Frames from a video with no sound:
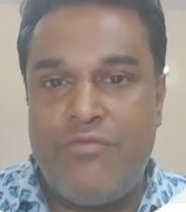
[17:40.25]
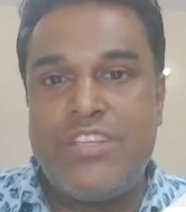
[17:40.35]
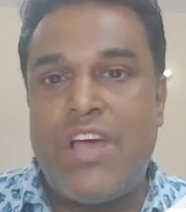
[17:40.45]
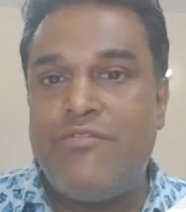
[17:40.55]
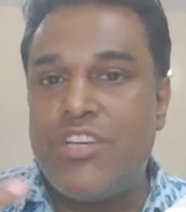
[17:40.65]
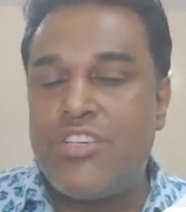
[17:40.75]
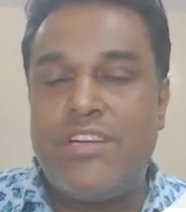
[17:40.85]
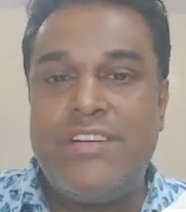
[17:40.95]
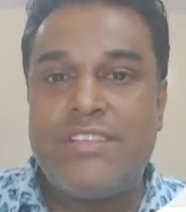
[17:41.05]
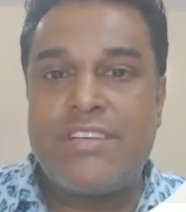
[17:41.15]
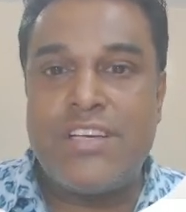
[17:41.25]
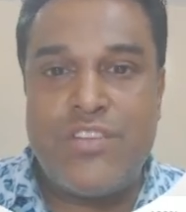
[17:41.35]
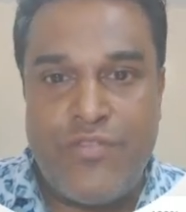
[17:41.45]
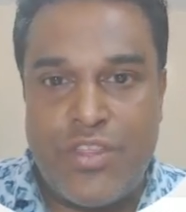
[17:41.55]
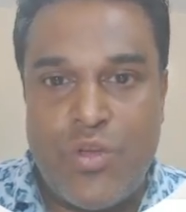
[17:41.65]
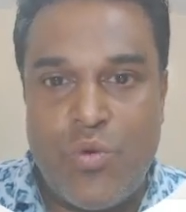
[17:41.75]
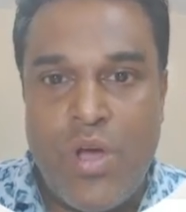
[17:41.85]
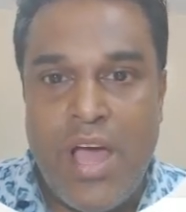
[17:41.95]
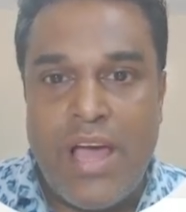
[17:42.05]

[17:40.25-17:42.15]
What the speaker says: which I've just discussed with you.